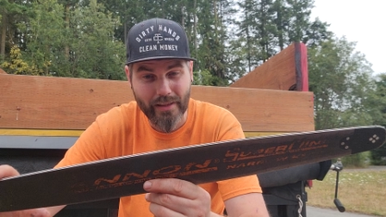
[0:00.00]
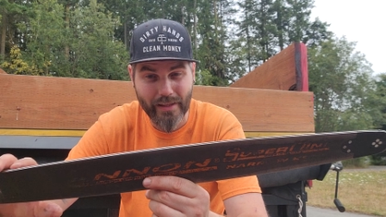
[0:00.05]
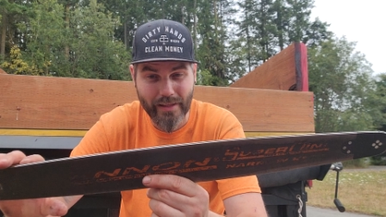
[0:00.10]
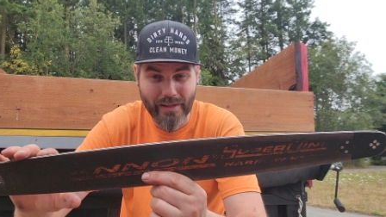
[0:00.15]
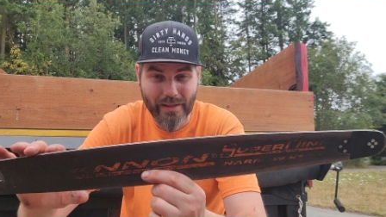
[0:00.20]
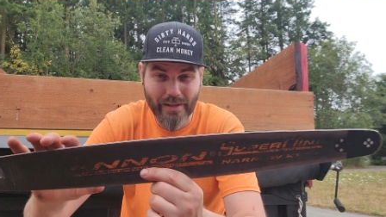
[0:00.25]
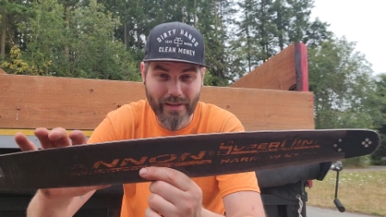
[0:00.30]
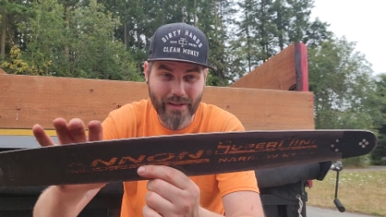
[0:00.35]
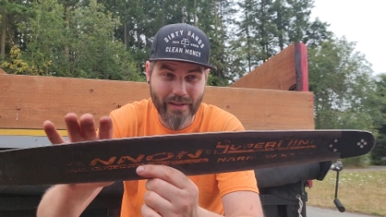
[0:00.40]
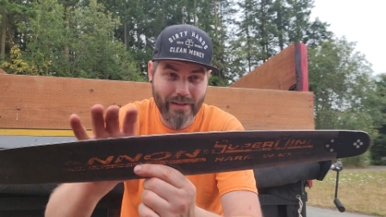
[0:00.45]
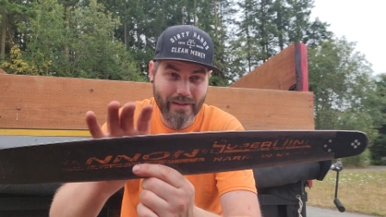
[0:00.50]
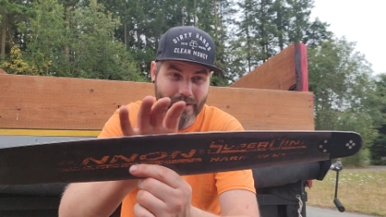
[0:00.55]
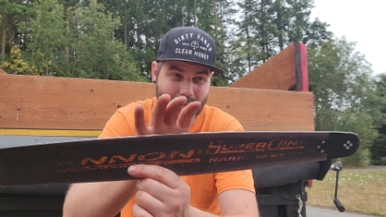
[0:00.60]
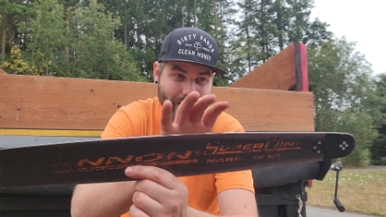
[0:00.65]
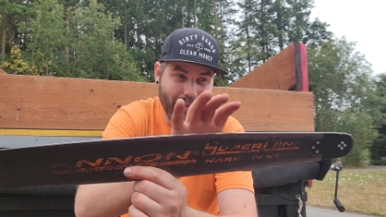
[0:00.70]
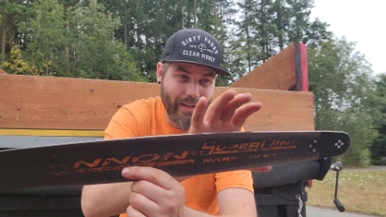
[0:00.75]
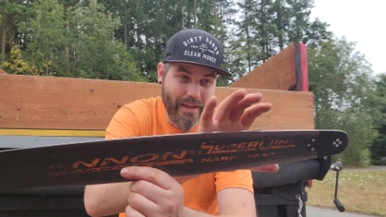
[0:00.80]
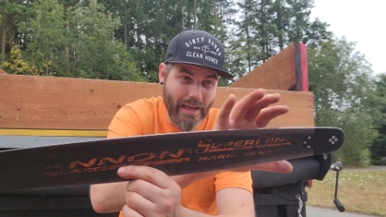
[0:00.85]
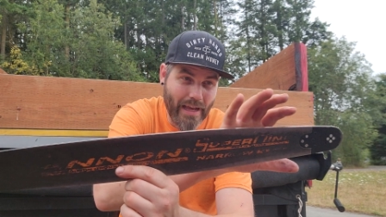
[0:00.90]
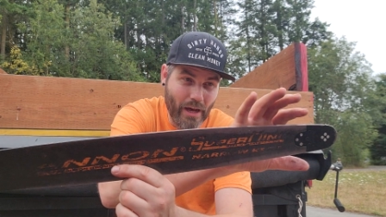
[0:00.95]
Like
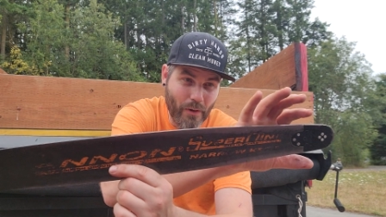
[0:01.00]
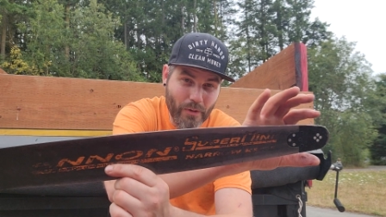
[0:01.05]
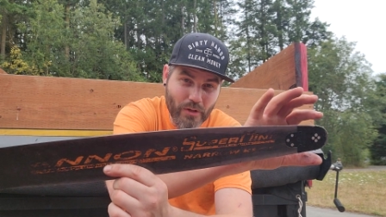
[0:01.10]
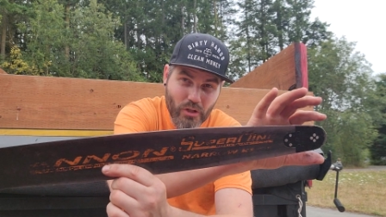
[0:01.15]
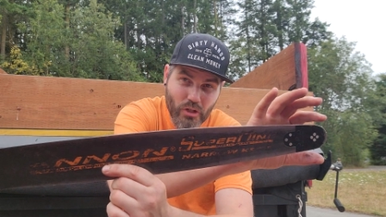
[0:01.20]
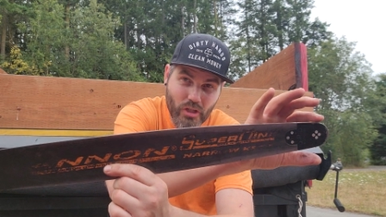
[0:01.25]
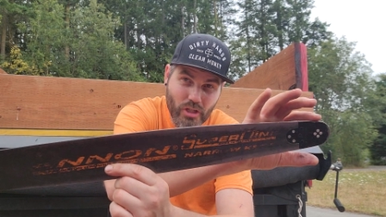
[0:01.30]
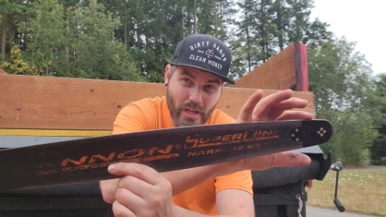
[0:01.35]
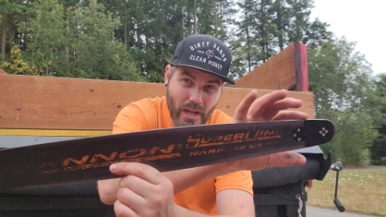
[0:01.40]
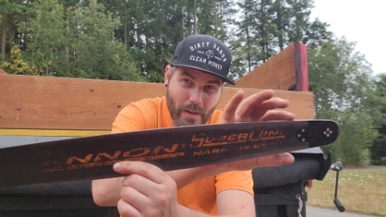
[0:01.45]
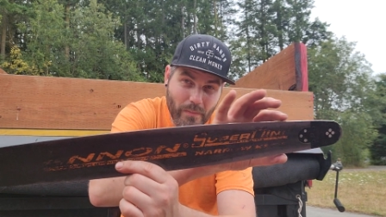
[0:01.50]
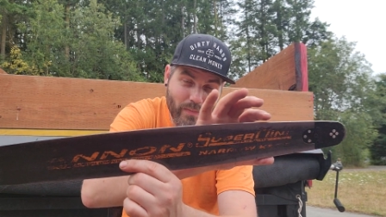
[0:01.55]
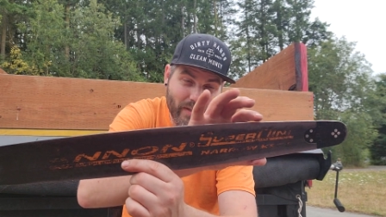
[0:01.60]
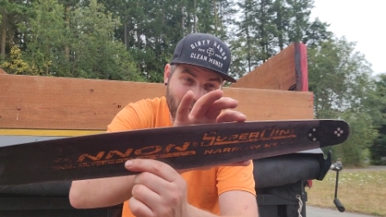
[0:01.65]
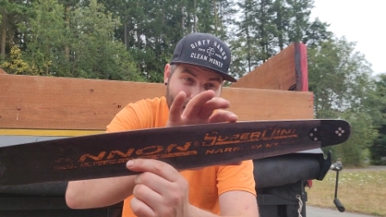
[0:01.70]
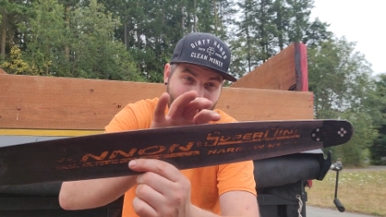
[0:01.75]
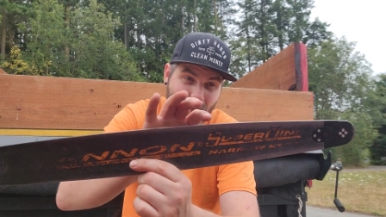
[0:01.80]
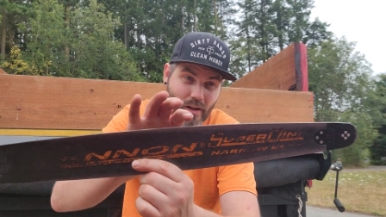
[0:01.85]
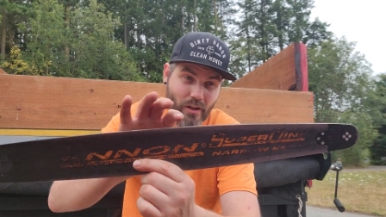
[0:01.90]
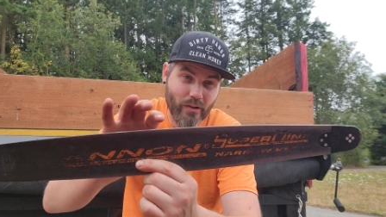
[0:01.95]
how it's shaped
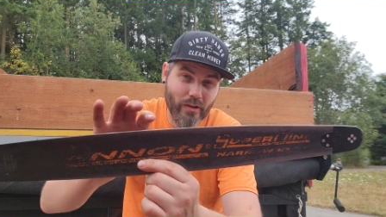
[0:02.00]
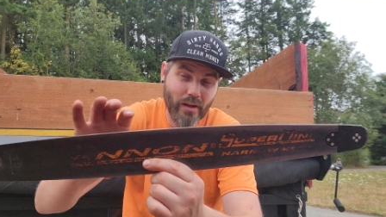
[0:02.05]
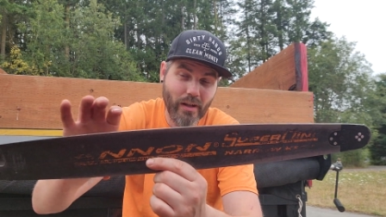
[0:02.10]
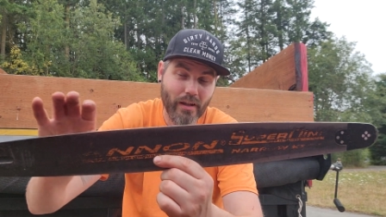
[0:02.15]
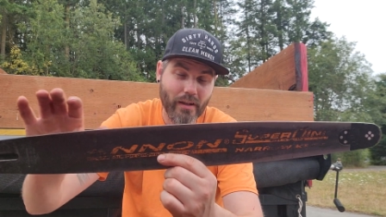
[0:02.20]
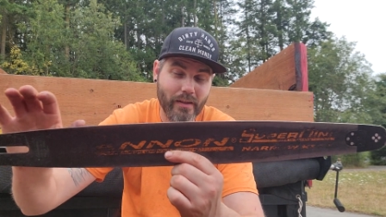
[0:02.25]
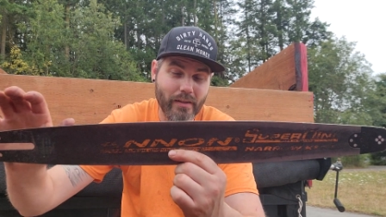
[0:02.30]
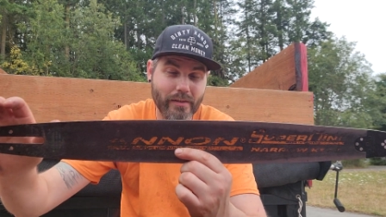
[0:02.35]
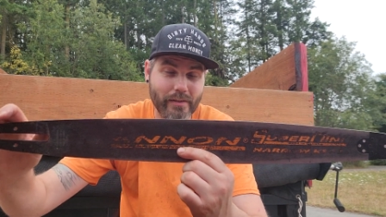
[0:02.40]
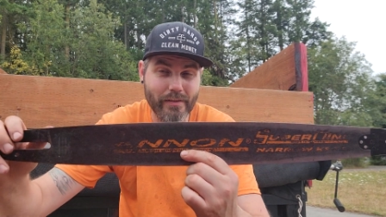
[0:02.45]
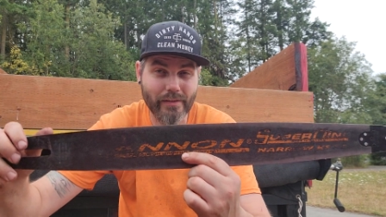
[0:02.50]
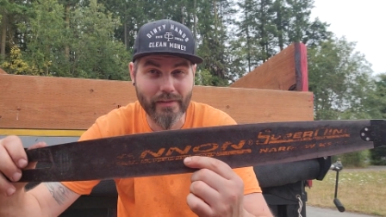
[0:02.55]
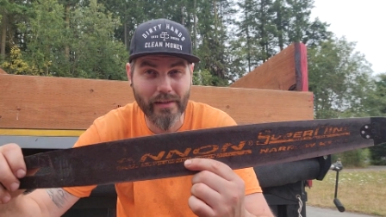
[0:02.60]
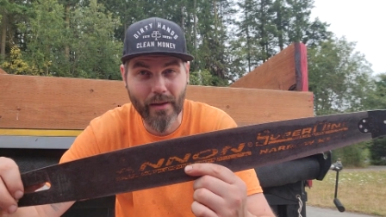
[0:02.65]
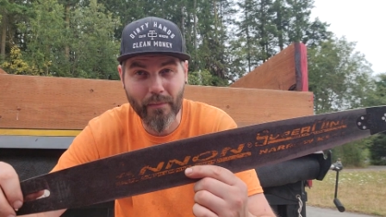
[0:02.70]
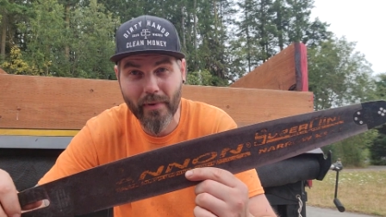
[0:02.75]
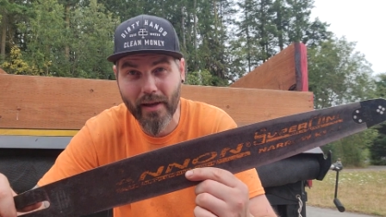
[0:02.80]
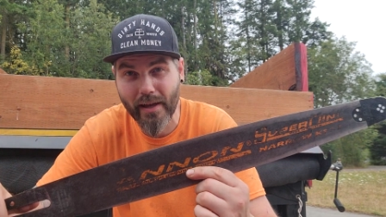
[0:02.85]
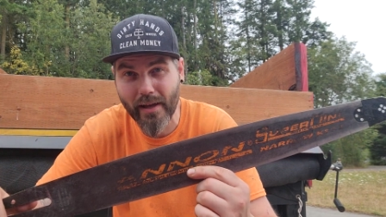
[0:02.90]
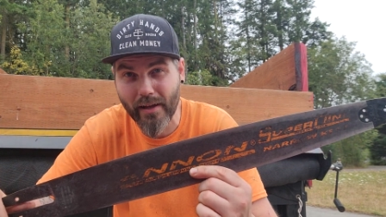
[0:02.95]
down,
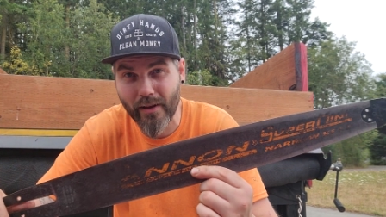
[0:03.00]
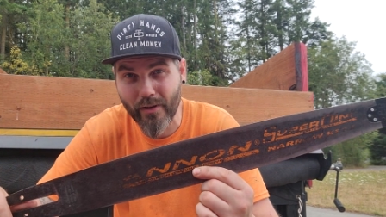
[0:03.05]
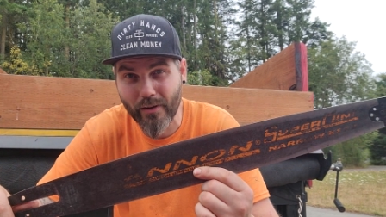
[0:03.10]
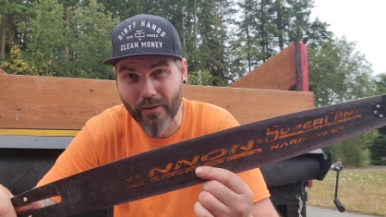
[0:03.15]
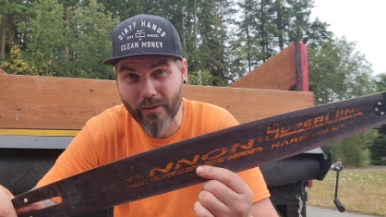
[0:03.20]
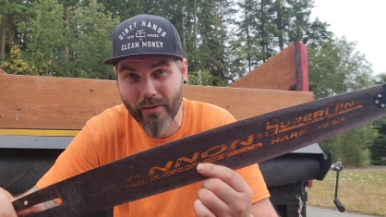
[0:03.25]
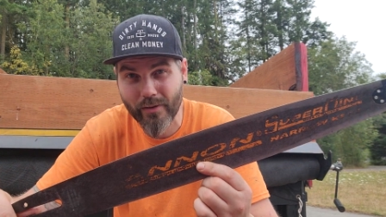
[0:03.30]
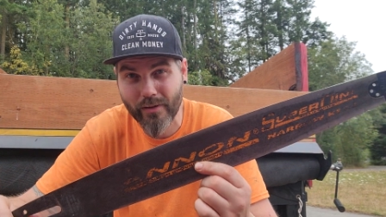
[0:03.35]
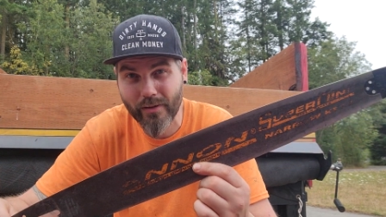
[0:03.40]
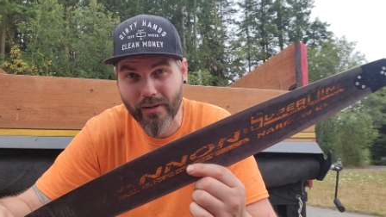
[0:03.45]
somehow